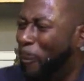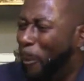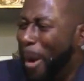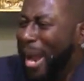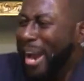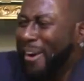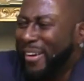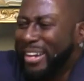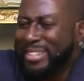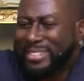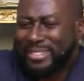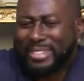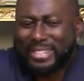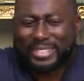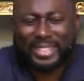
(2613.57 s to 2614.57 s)
Where
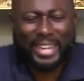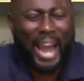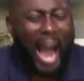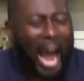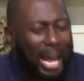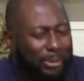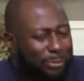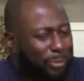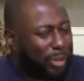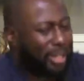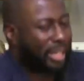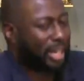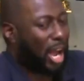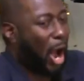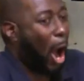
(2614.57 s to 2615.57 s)
is this
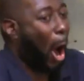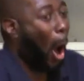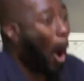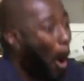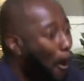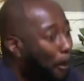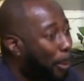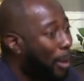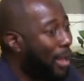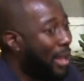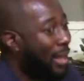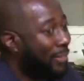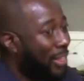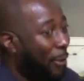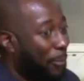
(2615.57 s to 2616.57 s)
confident hope
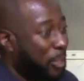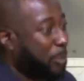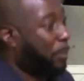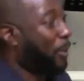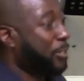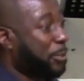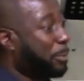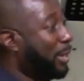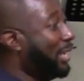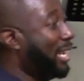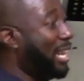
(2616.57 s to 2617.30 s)
that we're supposed to be